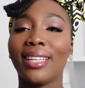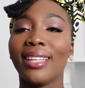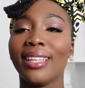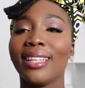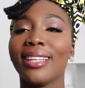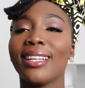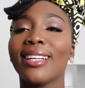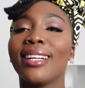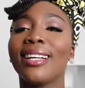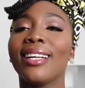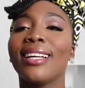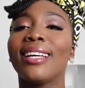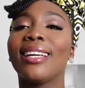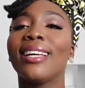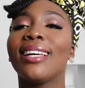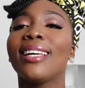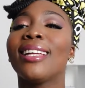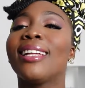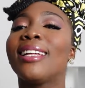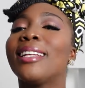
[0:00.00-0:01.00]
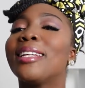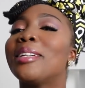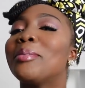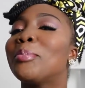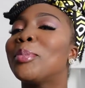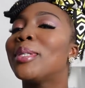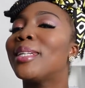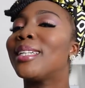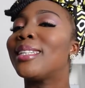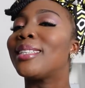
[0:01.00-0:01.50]
let
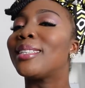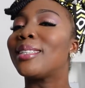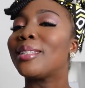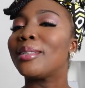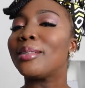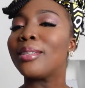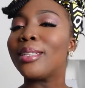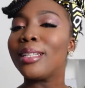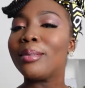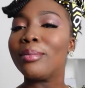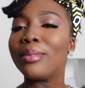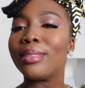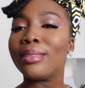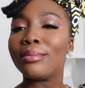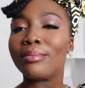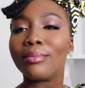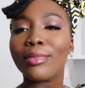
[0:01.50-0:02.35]
me add some look